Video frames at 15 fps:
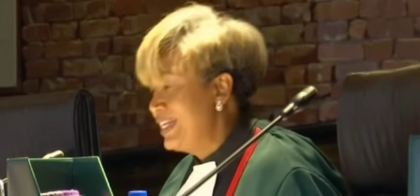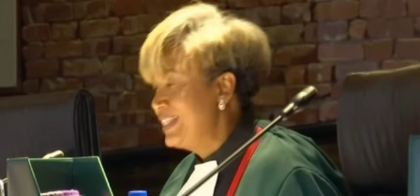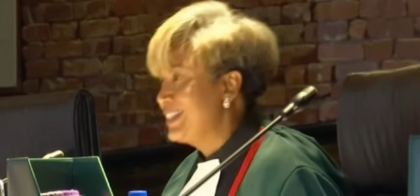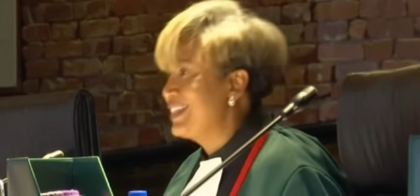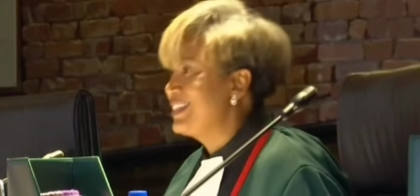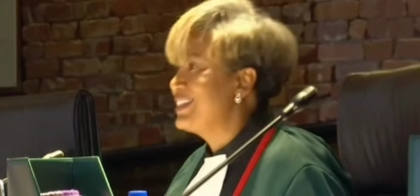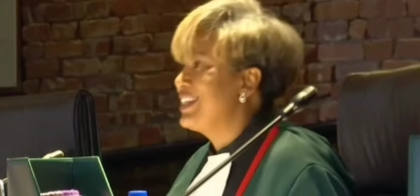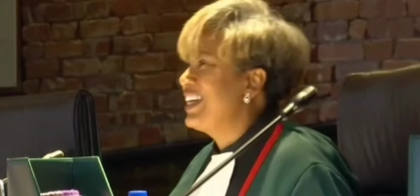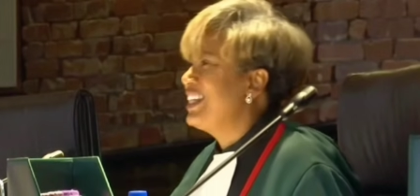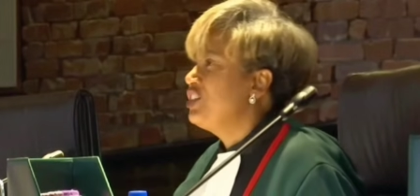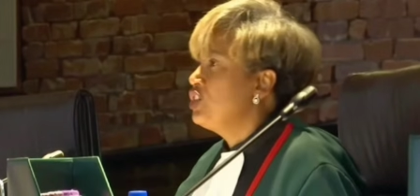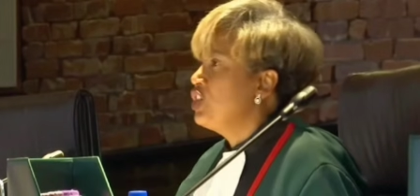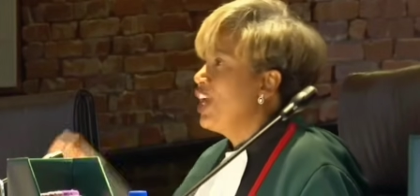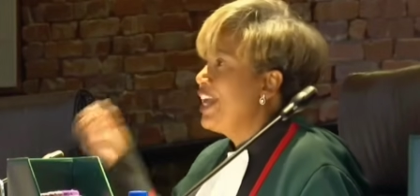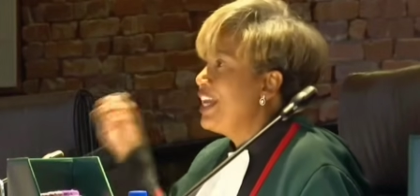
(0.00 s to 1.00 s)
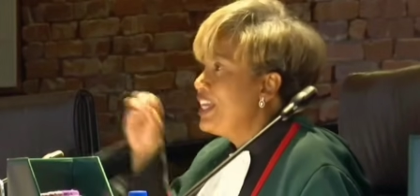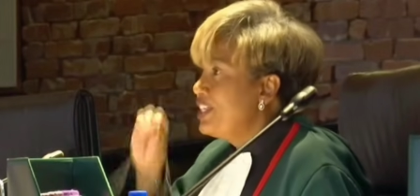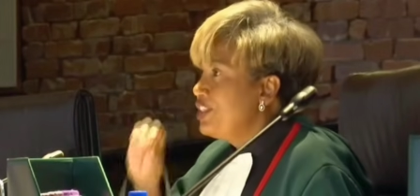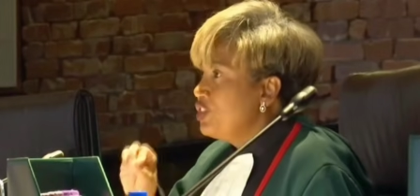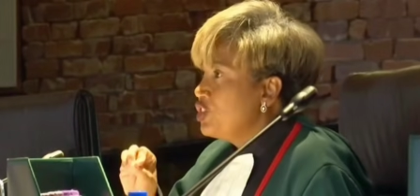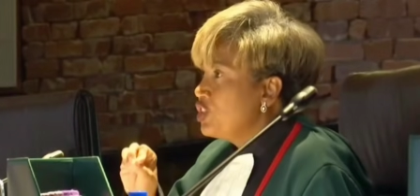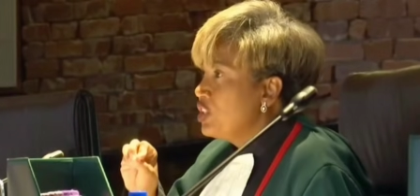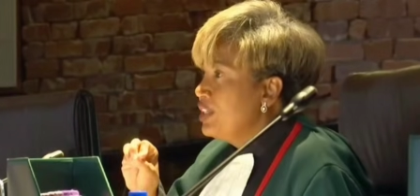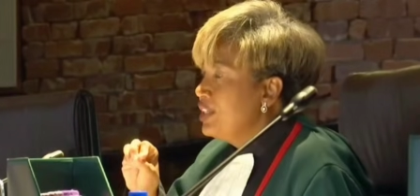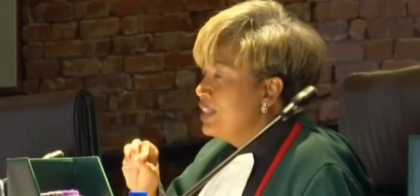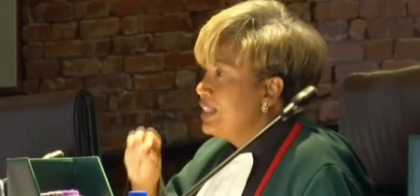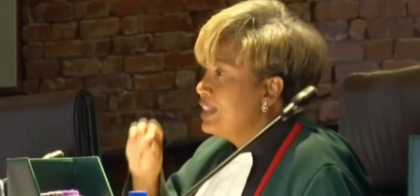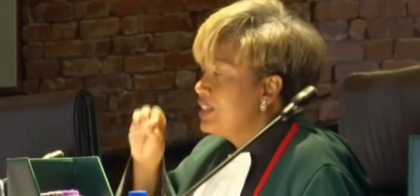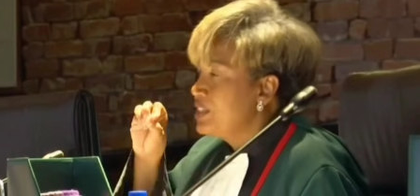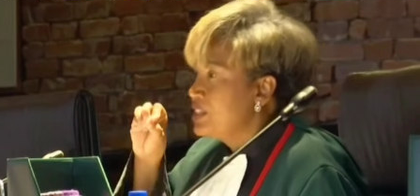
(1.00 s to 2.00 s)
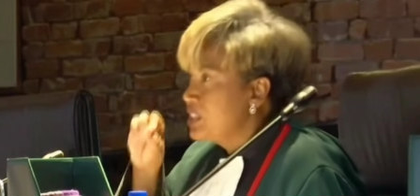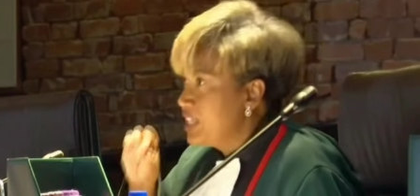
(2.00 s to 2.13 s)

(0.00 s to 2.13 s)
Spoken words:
does that change the